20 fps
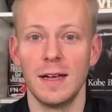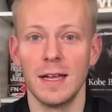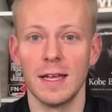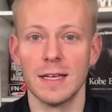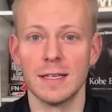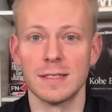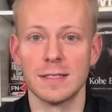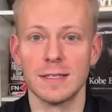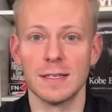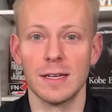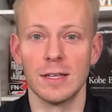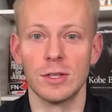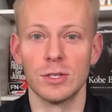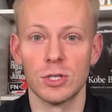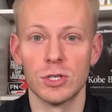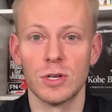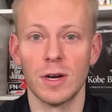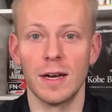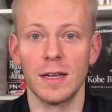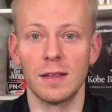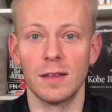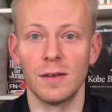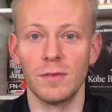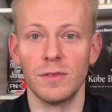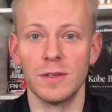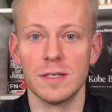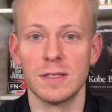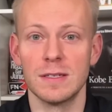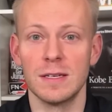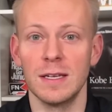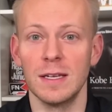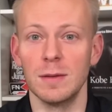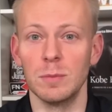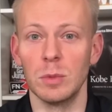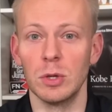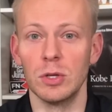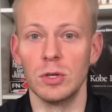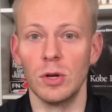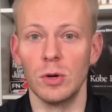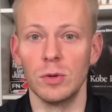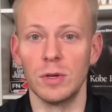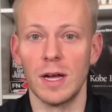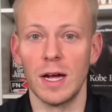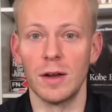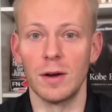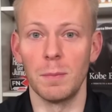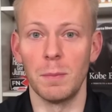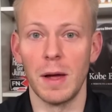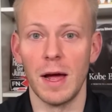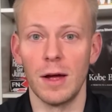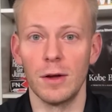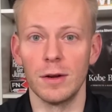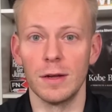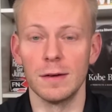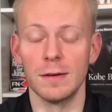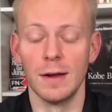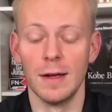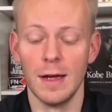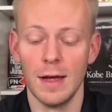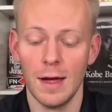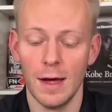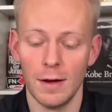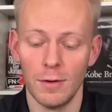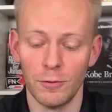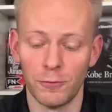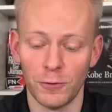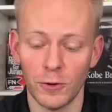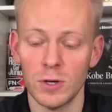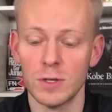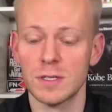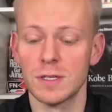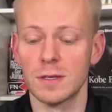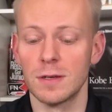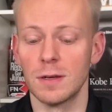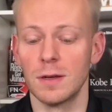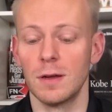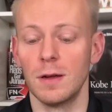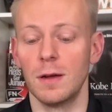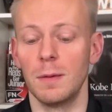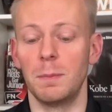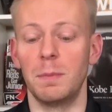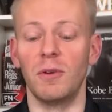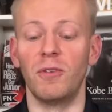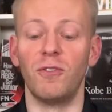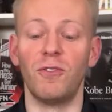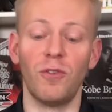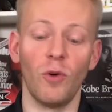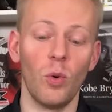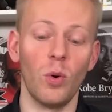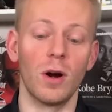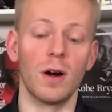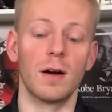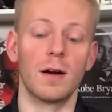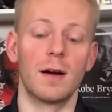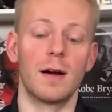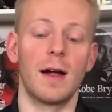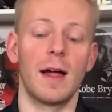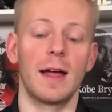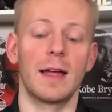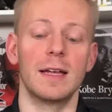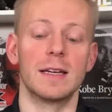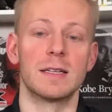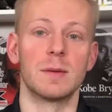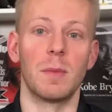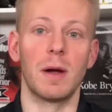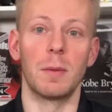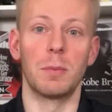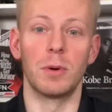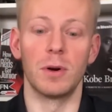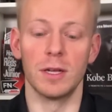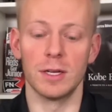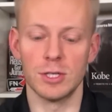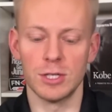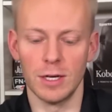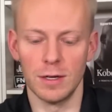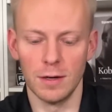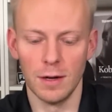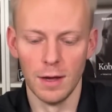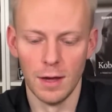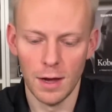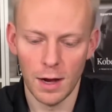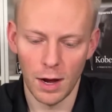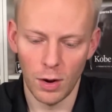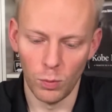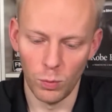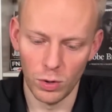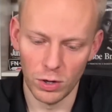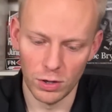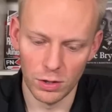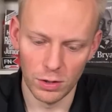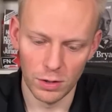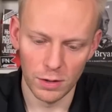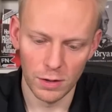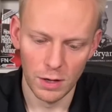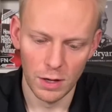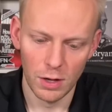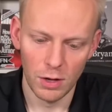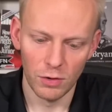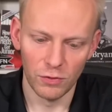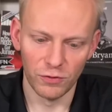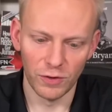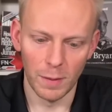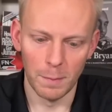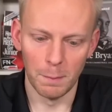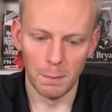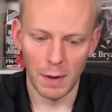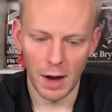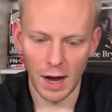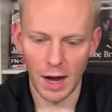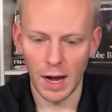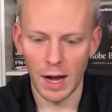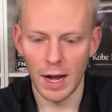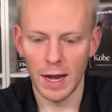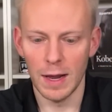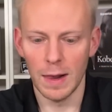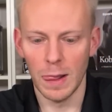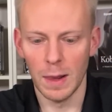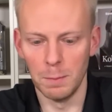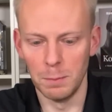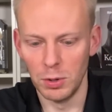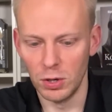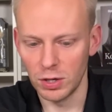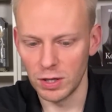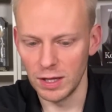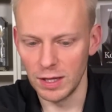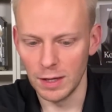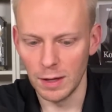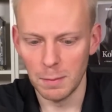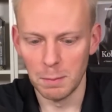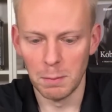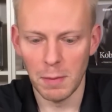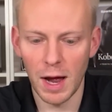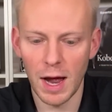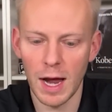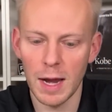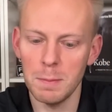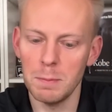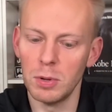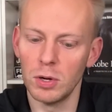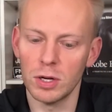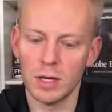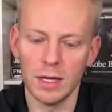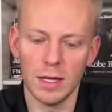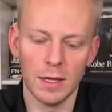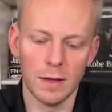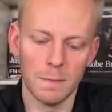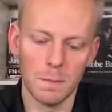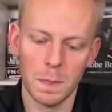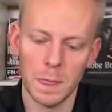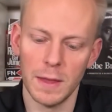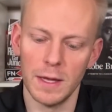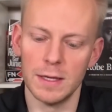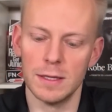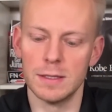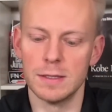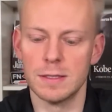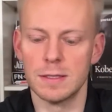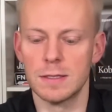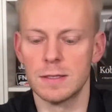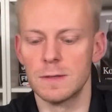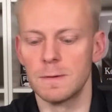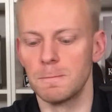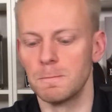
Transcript: is the strength of this team, no doubt about it. First, before I get to my prediction, a word from my bookie. My bookie is